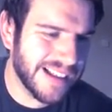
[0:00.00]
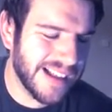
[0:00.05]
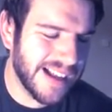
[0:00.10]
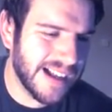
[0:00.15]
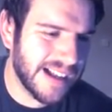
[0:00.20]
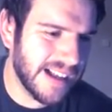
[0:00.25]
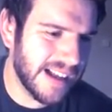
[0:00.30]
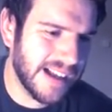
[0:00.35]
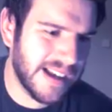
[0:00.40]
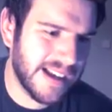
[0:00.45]

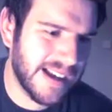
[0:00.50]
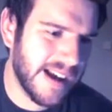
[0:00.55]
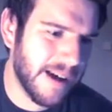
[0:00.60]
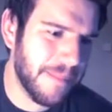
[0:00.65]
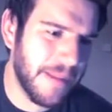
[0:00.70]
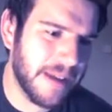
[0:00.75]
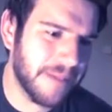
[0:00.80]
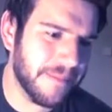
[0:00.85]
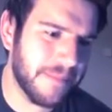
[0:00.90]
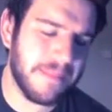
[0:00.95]
uh,
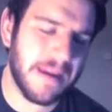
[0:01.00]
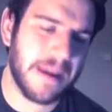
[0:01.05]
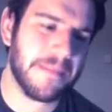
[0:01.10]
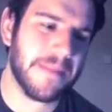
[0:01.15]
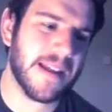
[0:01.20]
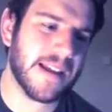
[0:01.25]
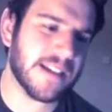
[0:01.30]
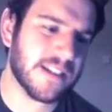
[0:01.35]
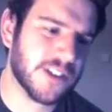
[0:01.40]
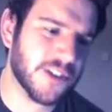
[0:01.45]
may,
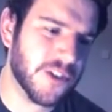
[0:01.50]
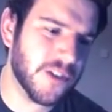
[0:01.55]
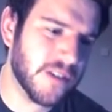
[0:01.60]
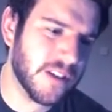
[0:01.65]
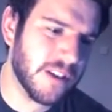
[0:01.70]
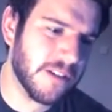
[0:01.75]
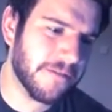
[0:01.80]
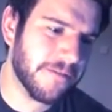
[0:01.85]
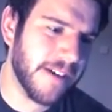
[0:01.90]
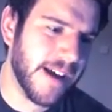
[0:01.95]
maybe that's due
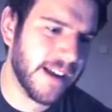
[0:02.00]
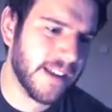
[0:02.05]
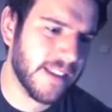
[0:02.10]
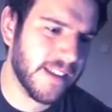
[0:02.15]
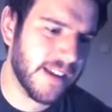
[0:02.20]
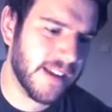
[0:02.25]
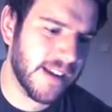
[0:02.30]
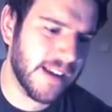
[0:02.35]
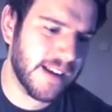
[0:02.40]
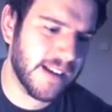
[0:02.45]
to the fact
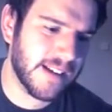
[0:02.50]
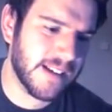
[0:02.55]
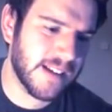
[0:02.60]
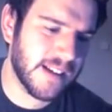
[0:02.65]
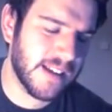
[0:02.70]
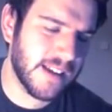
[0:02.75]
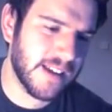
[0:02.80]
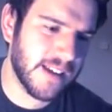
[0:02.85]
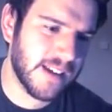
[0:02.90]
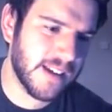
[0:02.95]
that he,
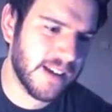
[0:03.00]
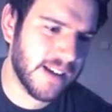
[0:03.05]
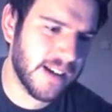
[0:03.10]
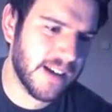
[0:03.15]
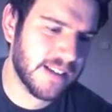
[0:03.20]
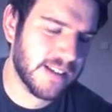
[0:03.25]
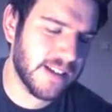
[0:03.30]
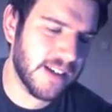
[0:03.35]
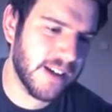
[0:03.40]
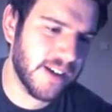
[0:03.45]

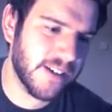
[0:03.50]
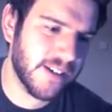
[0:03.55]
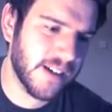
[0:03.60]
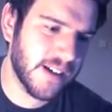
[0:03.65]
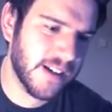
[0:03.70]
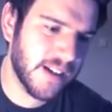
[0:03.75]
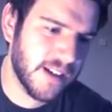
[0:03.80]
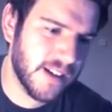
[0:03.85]
I don't know.